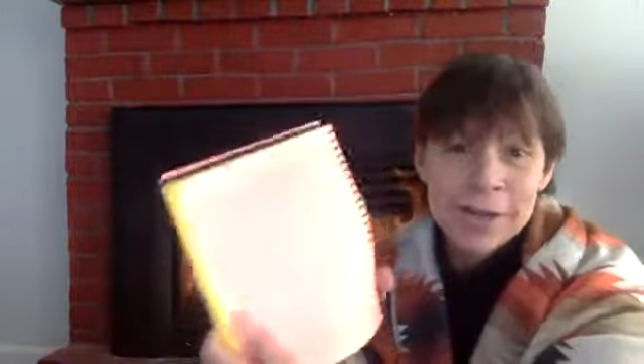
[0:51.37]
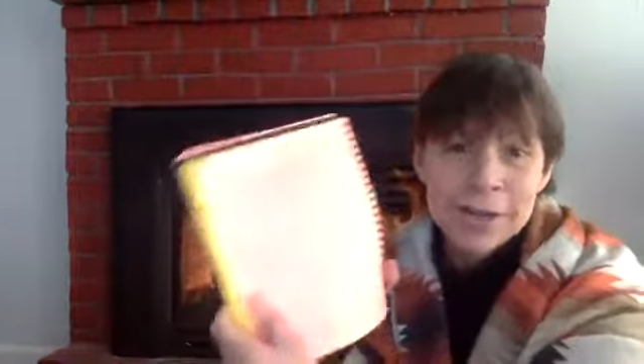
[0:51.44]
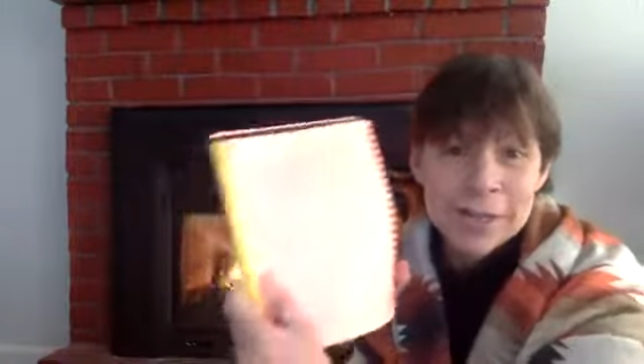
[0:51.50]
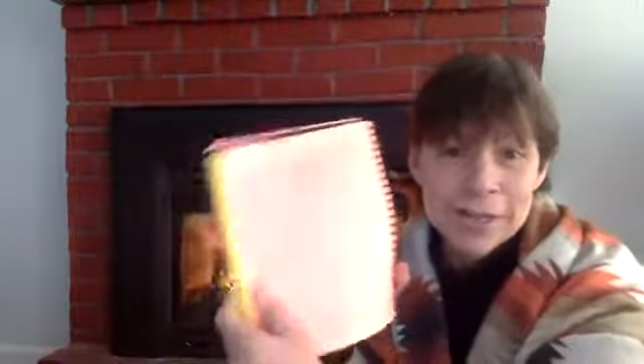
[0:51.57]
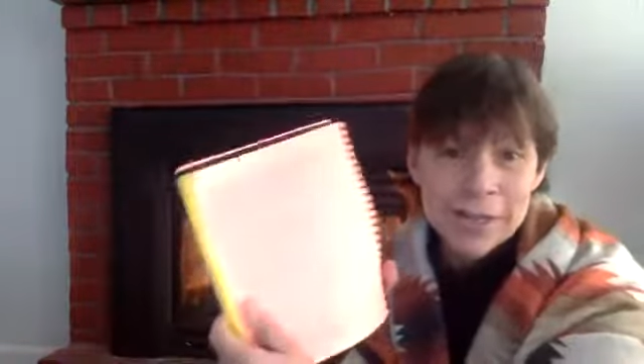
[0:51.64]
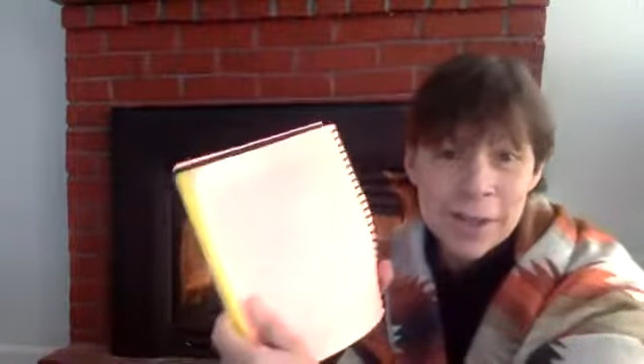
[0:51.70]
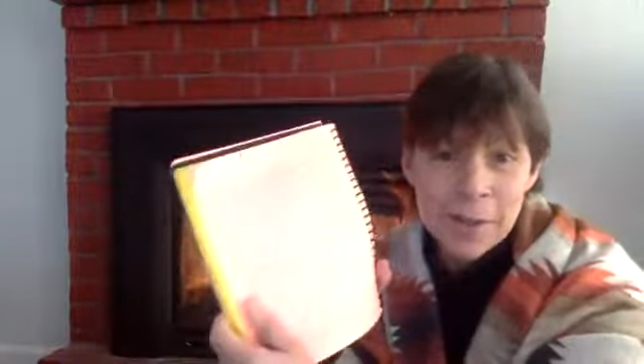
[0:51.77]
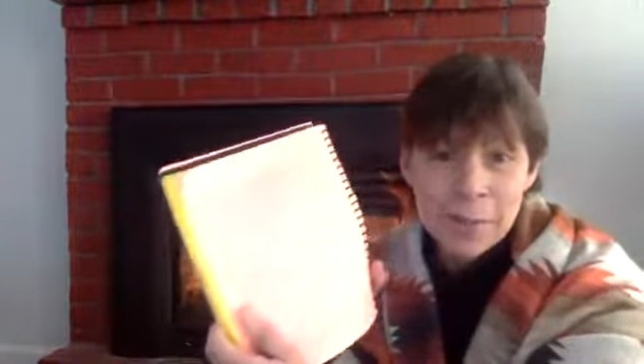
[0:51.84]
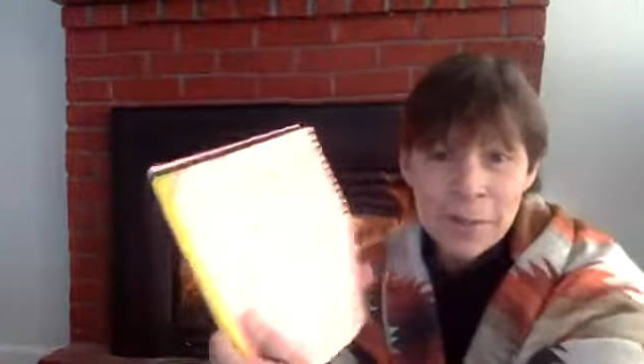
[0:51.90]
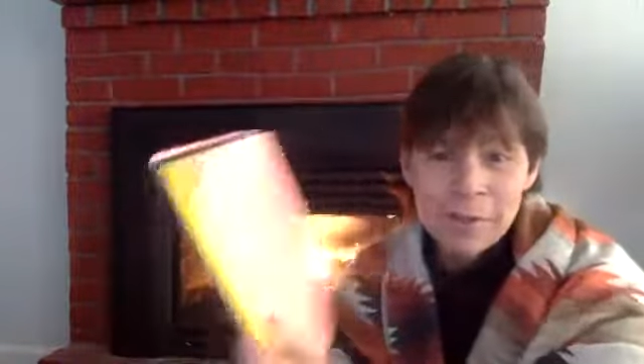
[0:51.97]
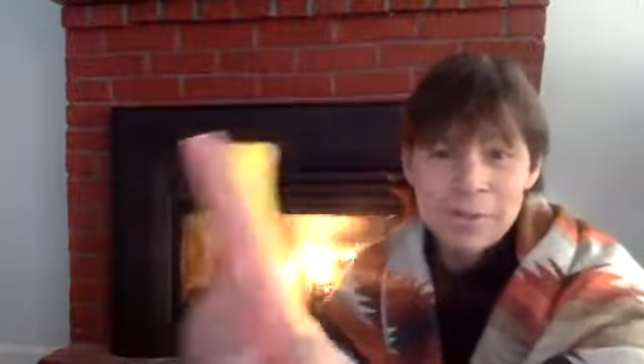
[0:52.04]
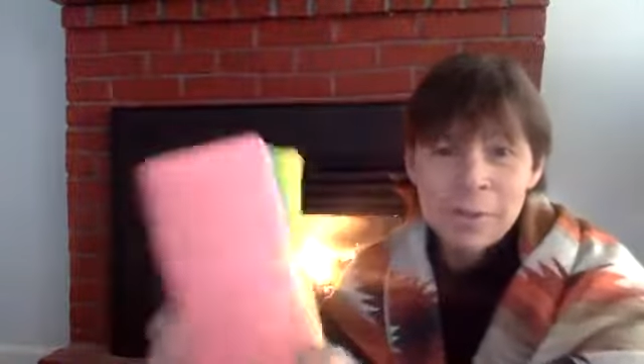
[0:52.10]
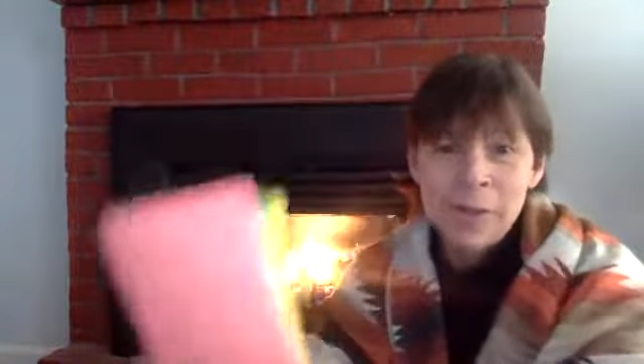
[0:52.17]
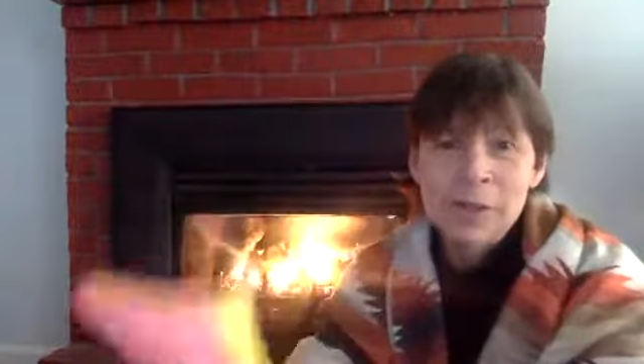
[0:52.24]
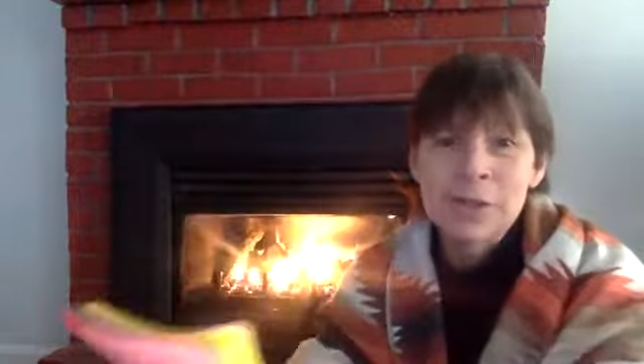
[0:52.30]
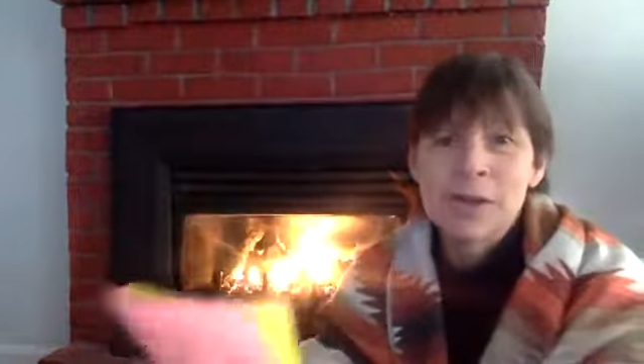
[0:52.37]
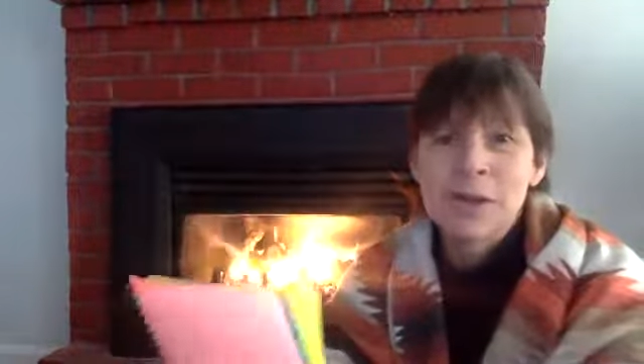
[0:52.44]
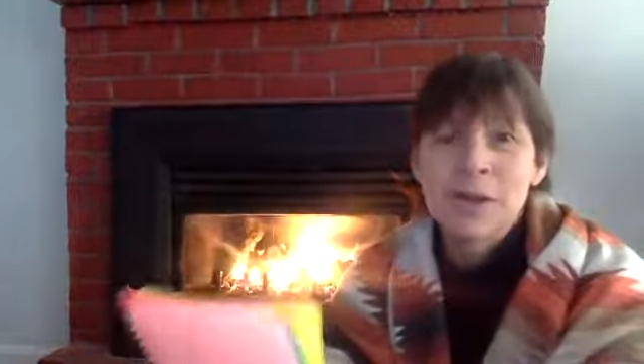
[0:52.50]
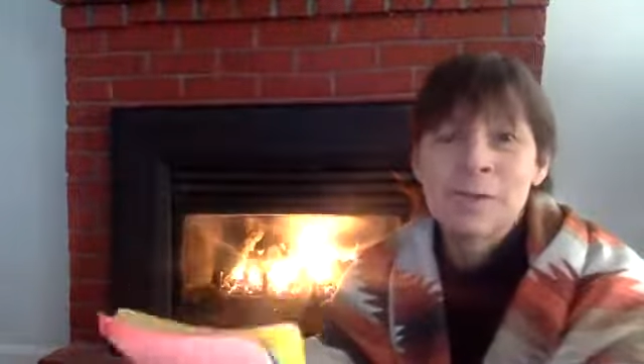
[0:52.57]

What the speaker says: some of my